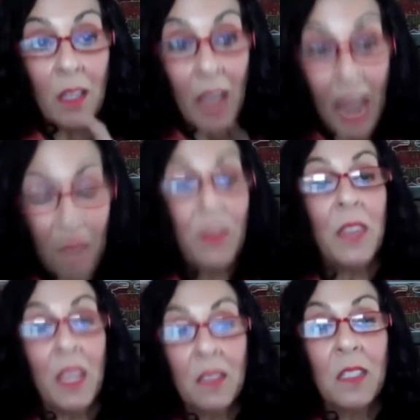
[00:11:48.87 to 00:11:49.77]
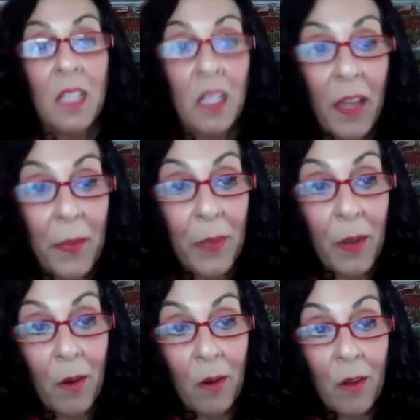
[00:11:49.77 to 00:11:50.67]
having that seal on
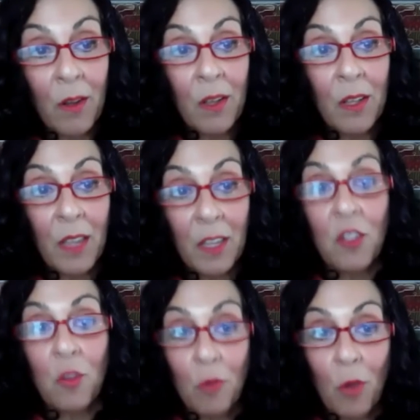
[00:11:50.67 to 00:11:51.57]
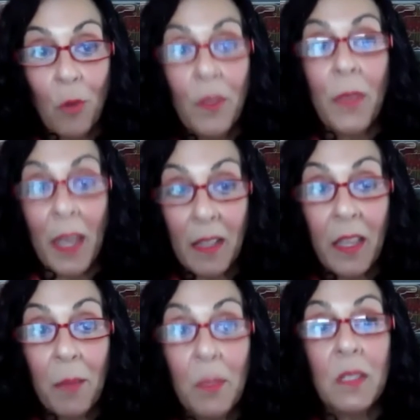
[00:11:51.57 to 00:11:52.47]
there lets you know that that
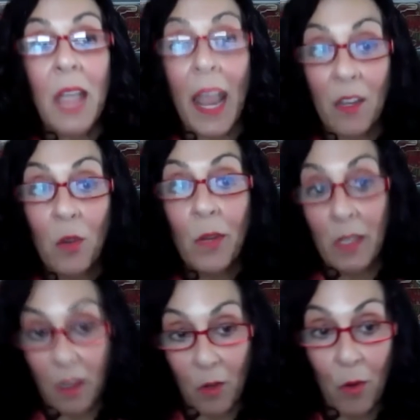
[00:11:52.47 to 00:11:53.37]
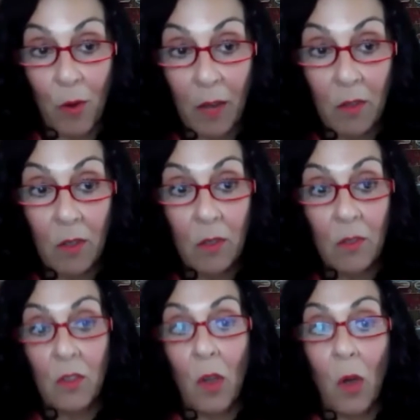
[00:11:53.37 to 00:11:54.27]
claim is accurate and correct.
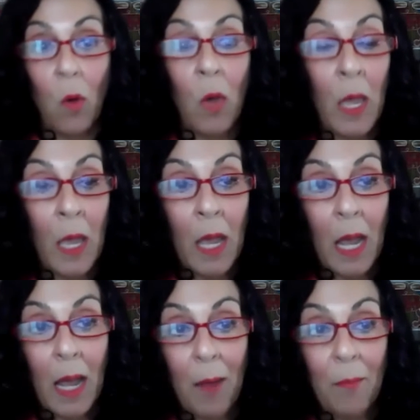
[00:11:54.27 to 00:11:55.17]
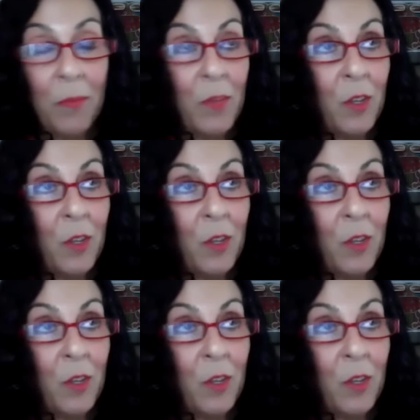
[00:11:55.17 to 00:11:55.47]
So, one